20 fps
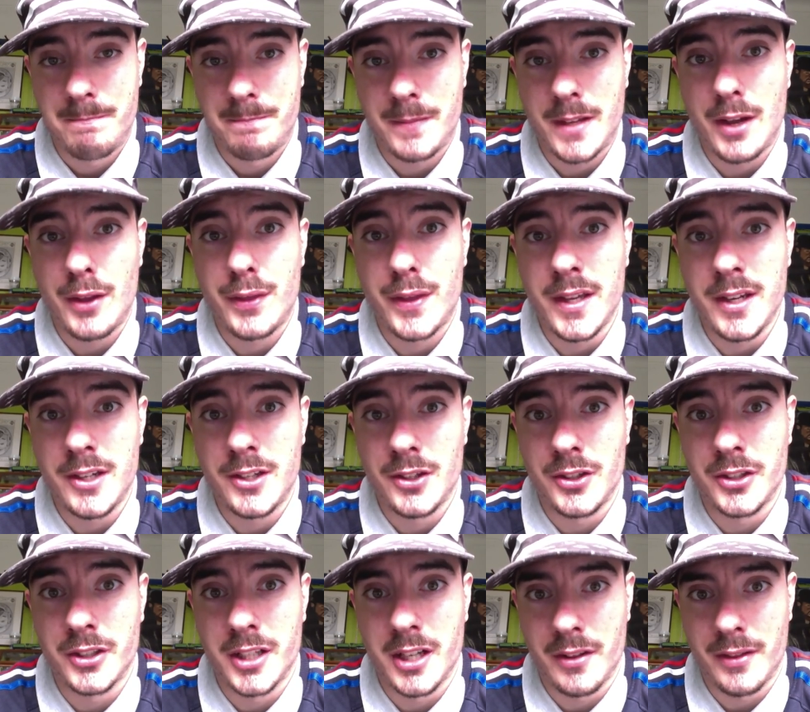I think you're
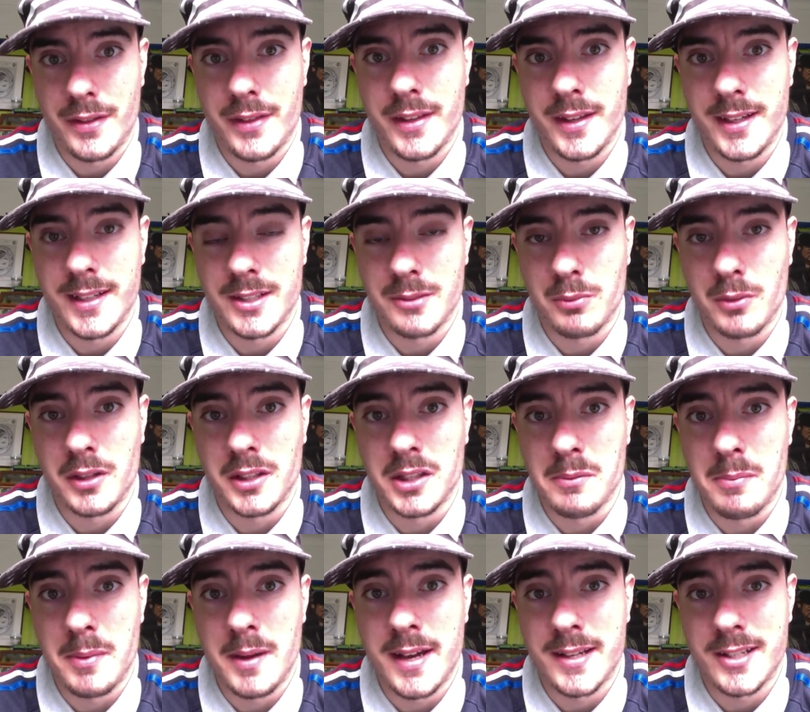going to think it's one of the
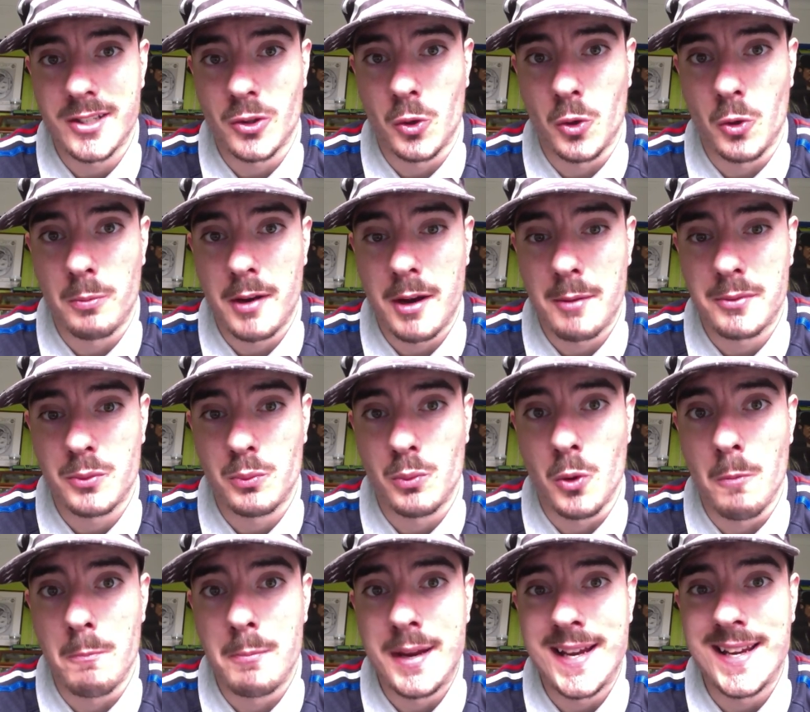best or perhaps
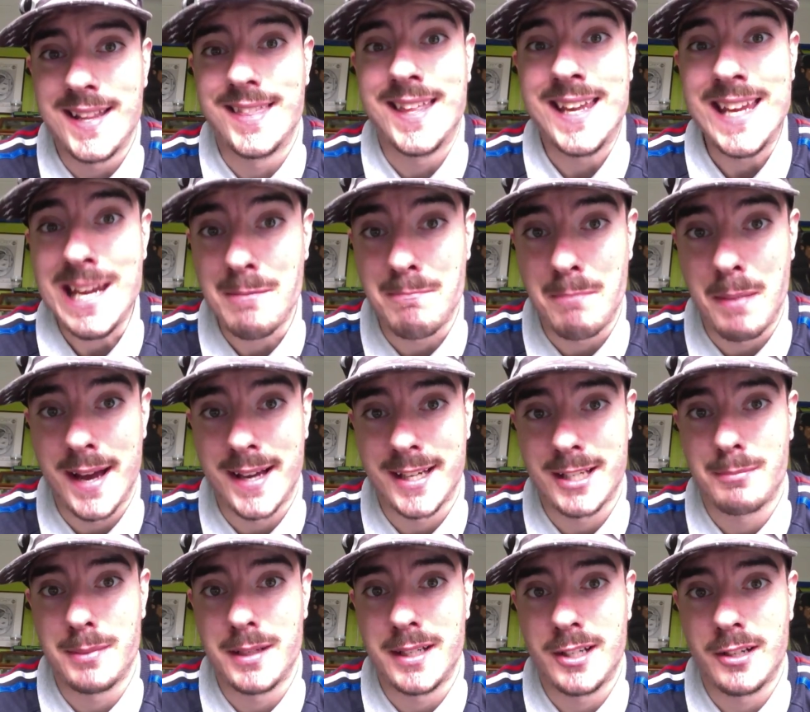will be the
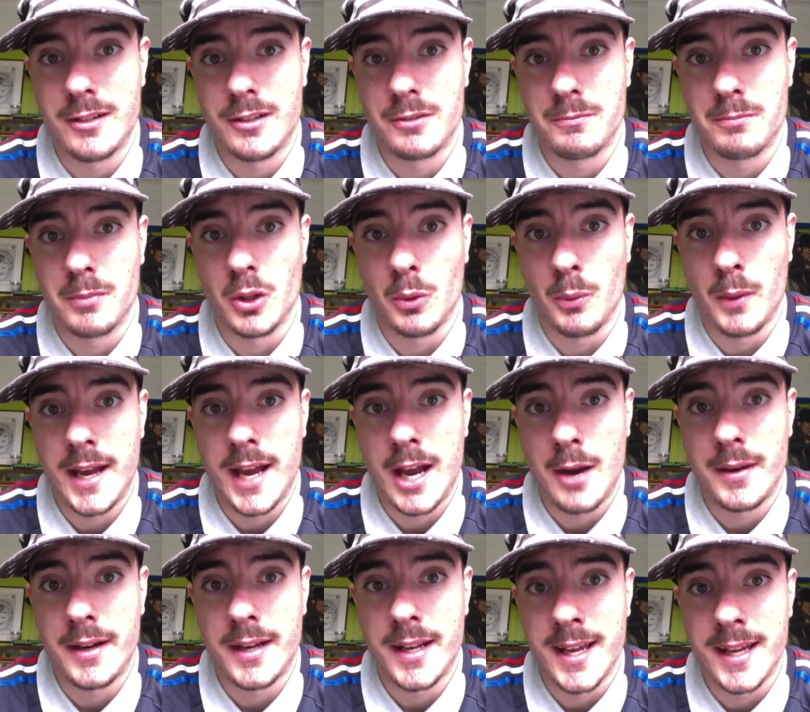best because by the way
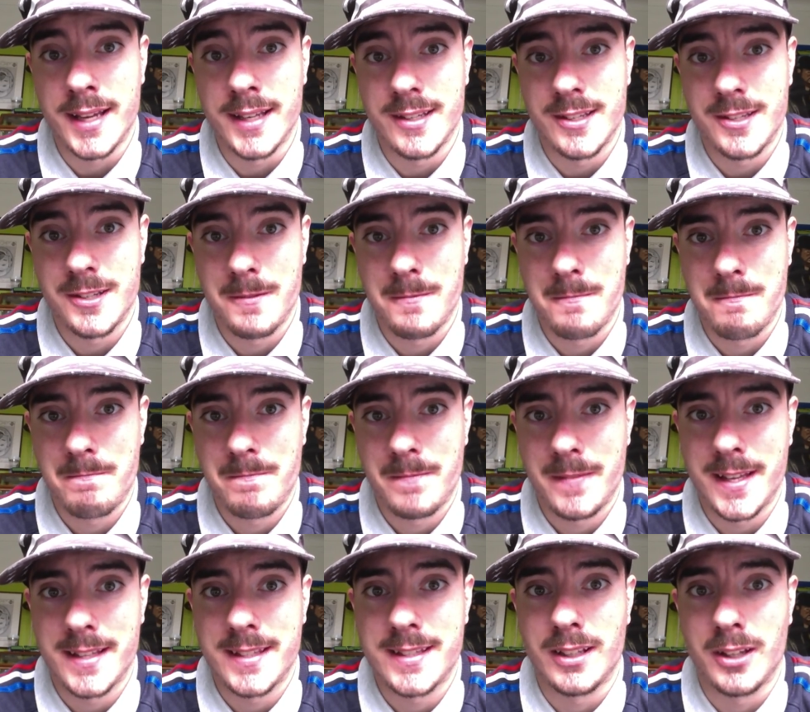how it is
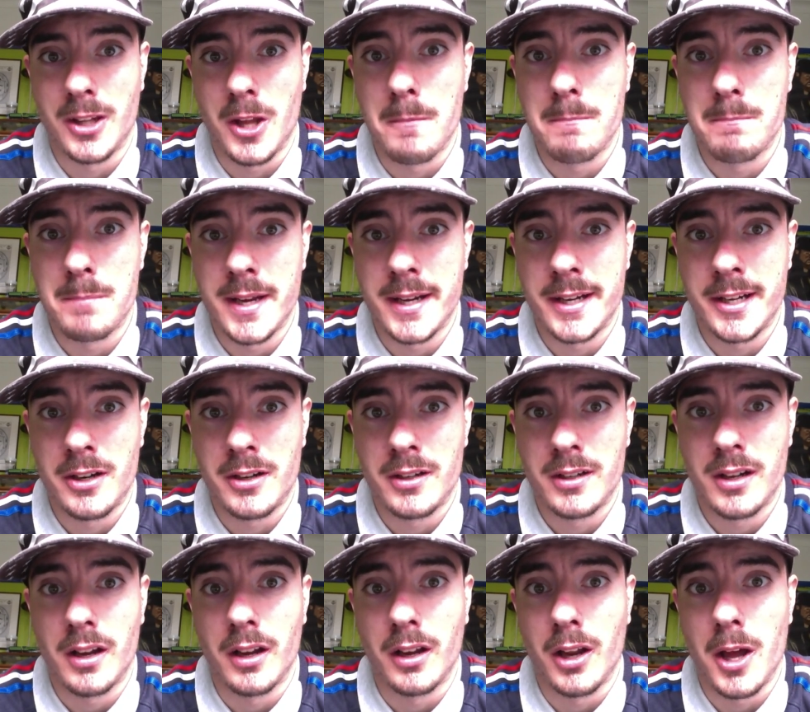it's a lot bigger,
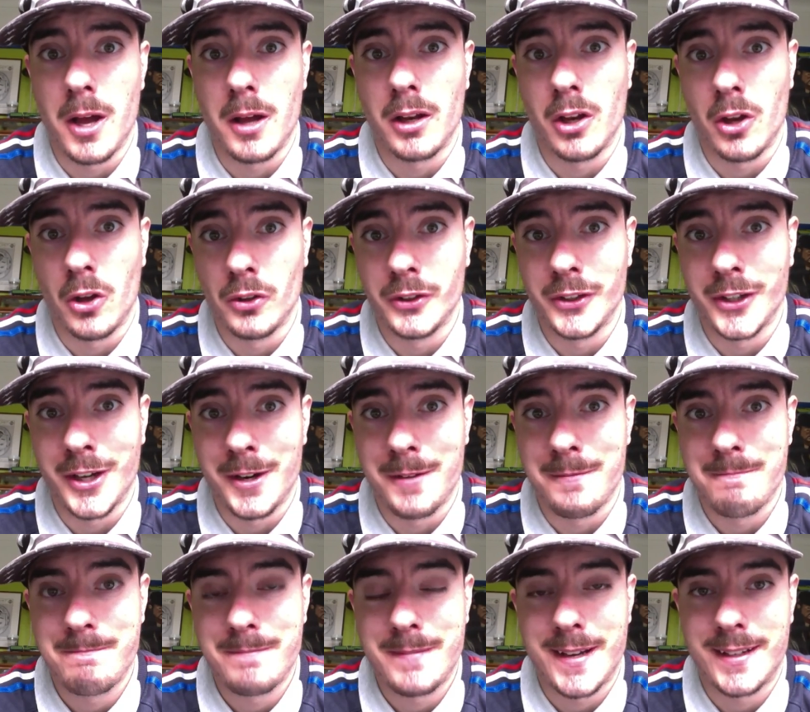a lot longer,
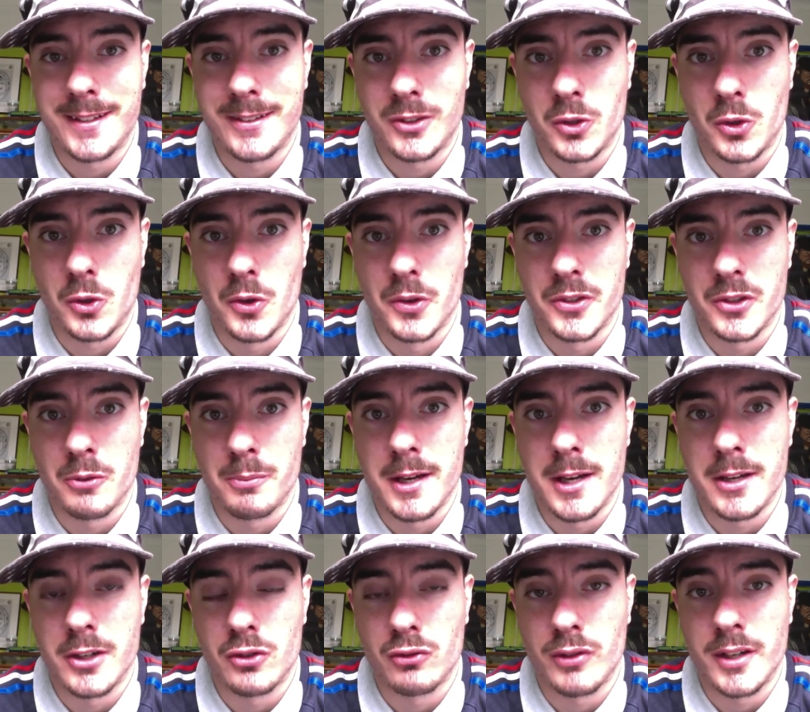and of course, it'll be
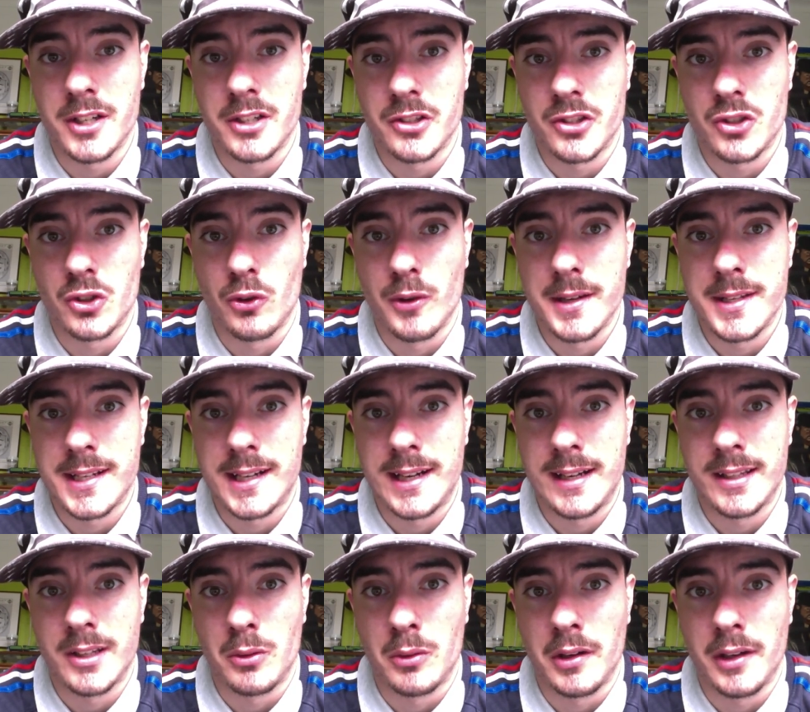a greater story
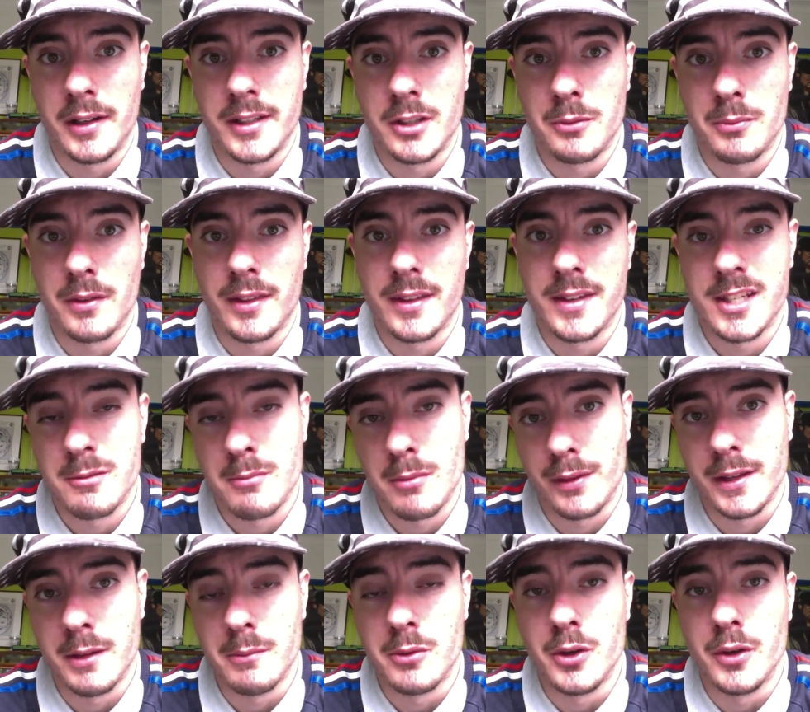time than what I did with the
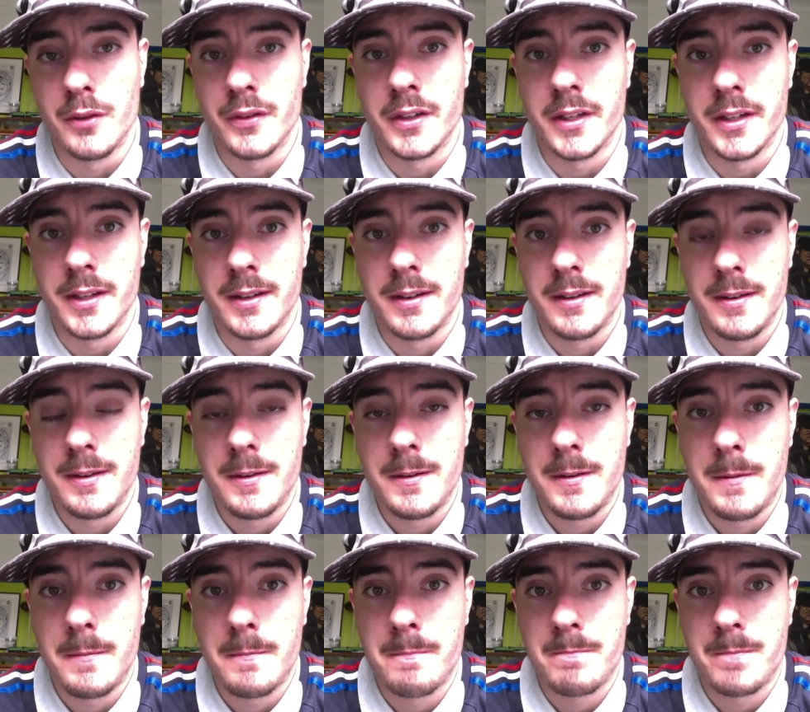Timothy movie.
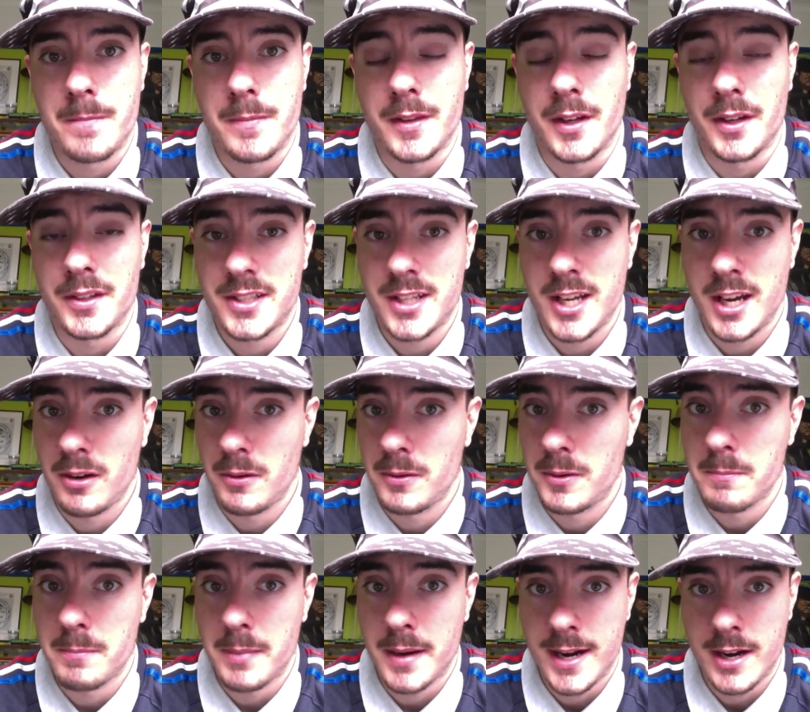Not saying I'm
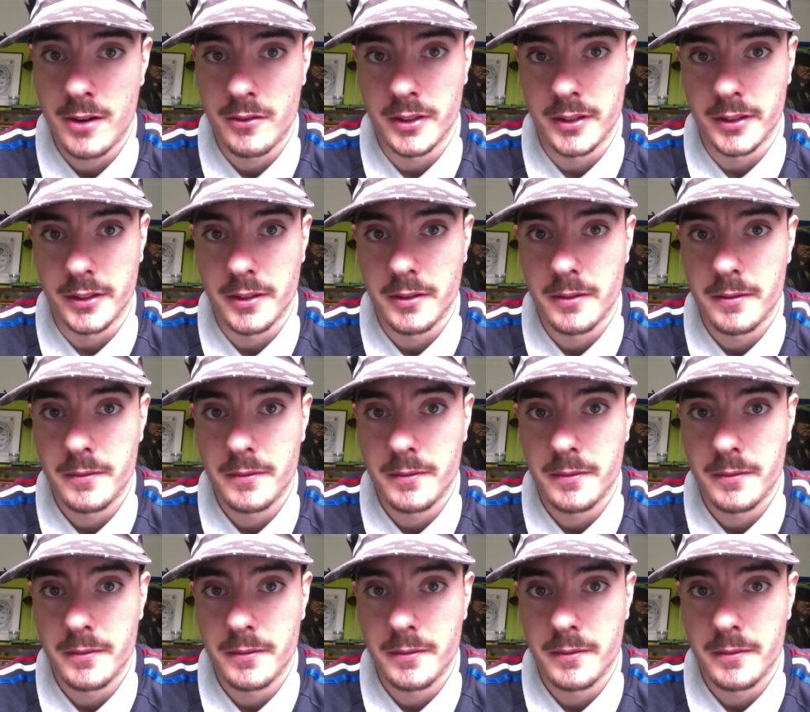comparing.